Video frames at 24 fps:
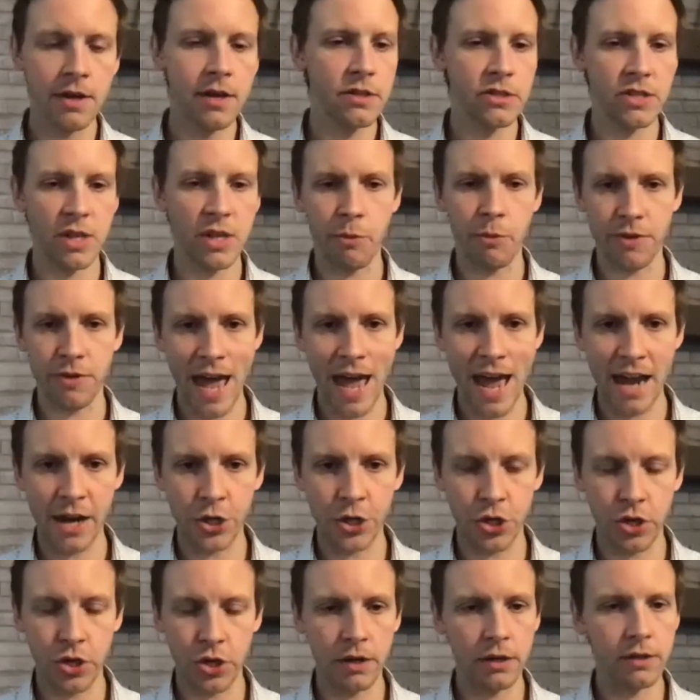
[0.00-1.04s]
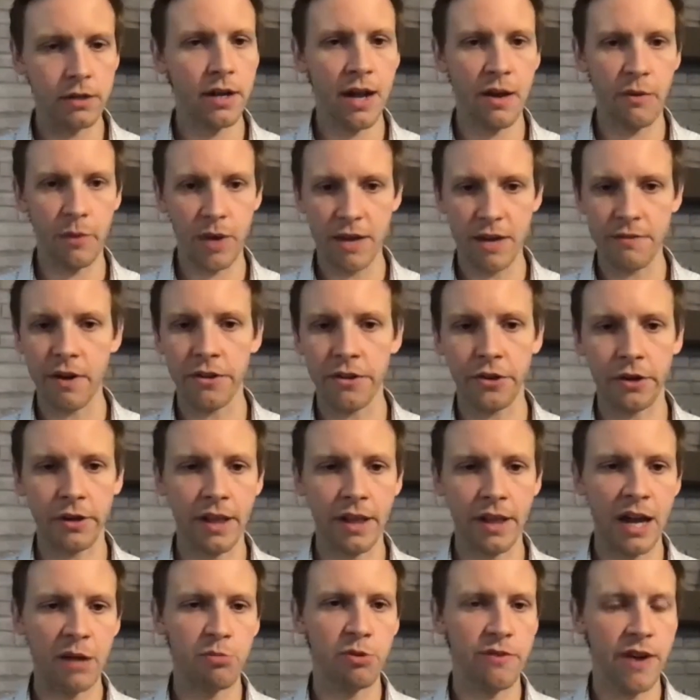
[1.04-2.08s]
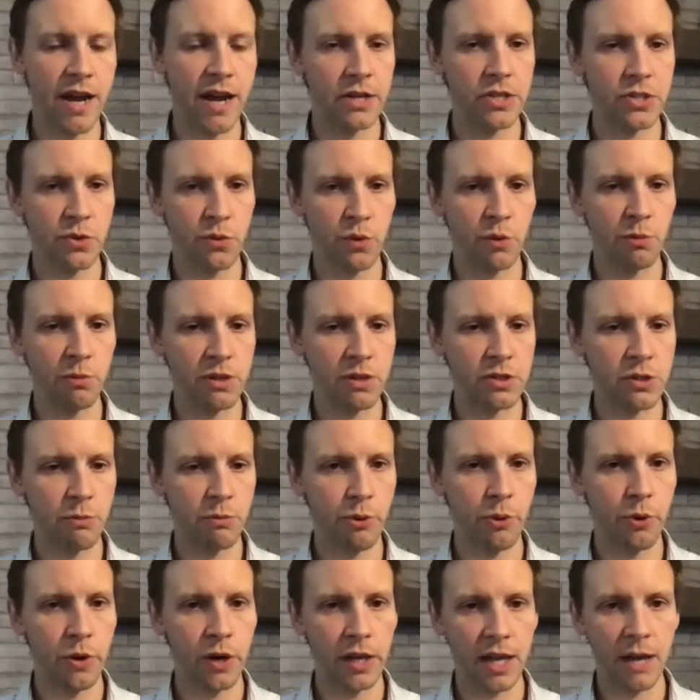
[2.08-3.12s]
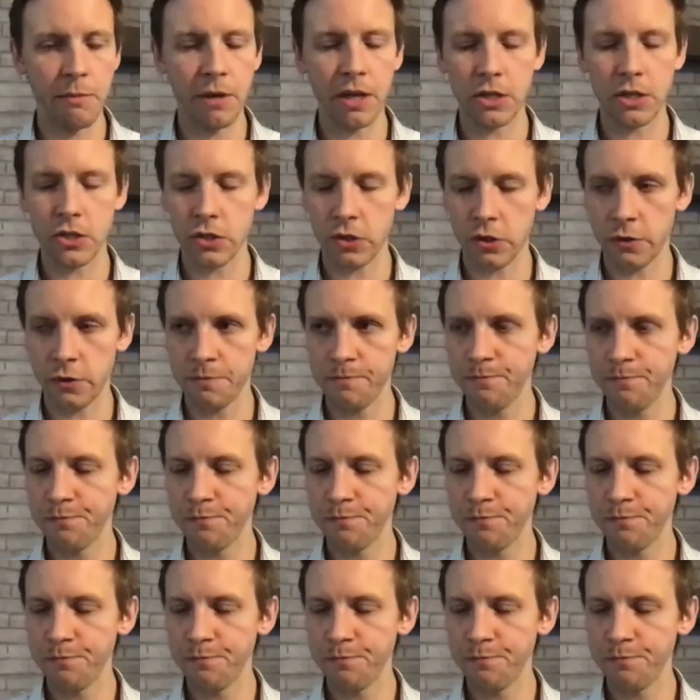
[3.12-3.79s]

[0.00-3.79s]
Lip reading: Same with Azure. We have other cloud providers that we'll be supporting coming soon.